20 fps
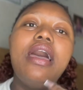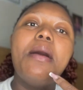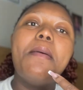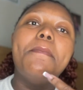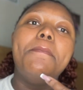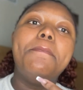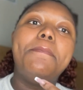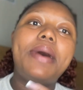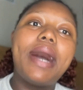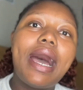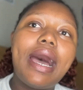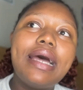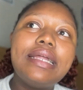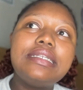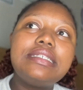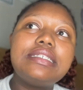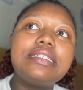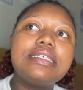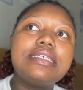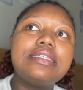
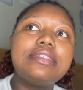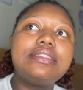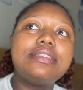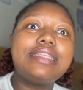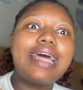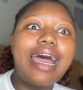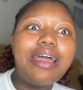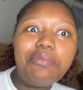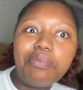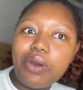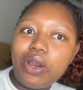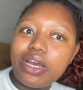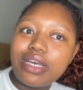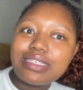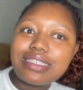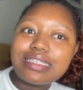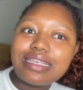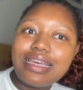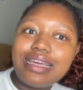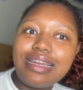But that
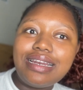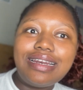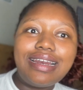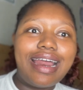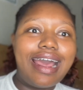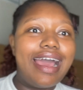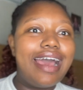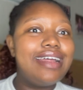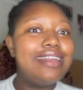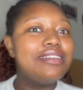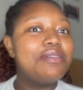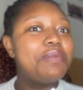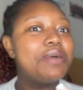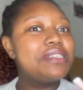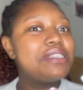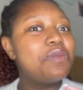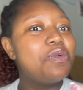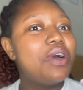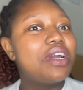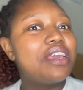person and the
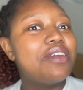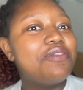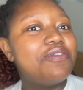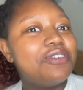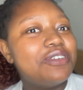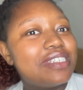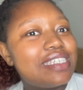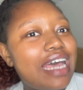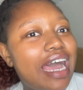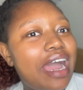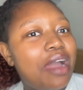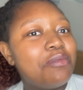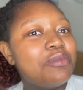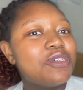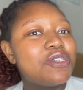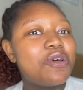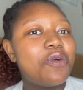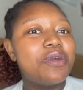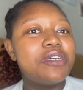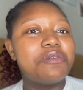person working full-time
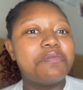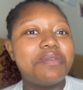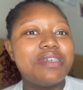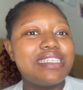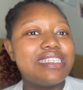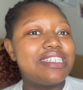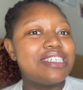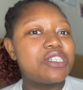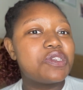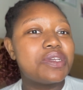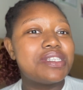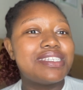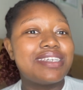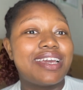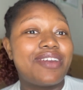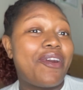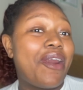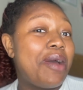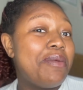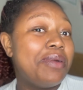who's always busy, just wants to
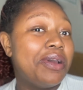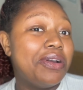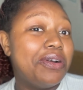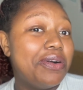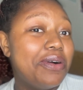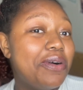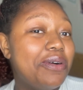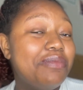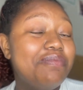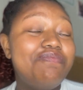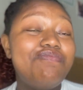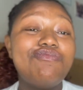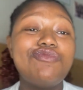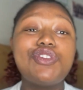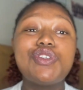grab and go,